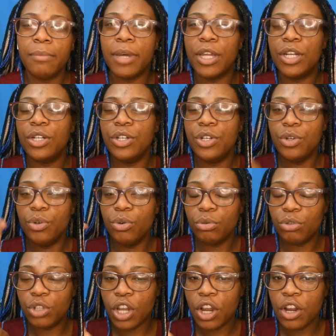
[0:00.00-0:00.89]
new
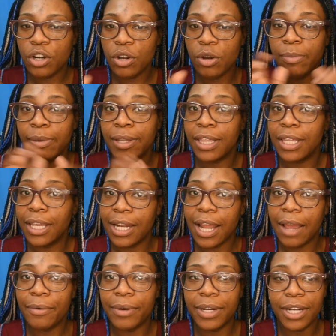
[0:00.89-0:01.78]
journal, but then
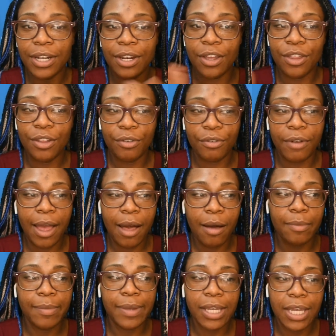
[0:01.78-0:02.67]
I went another
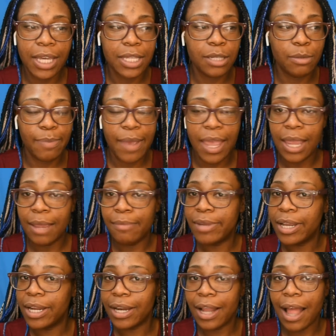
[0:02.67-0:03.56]
route because babe
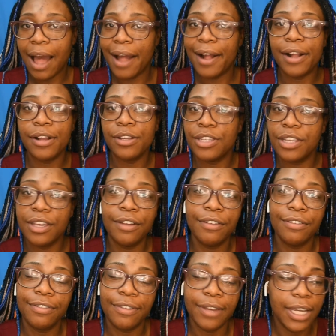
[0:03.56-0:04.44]
done got
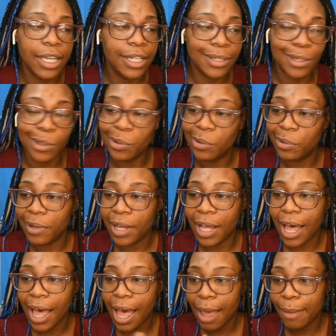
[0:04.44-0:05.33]
herself into a
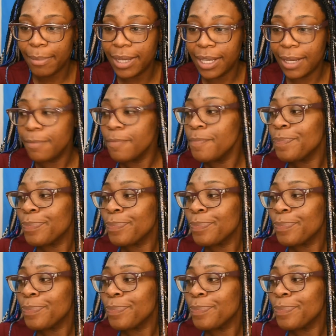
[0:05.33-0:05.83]
hobby,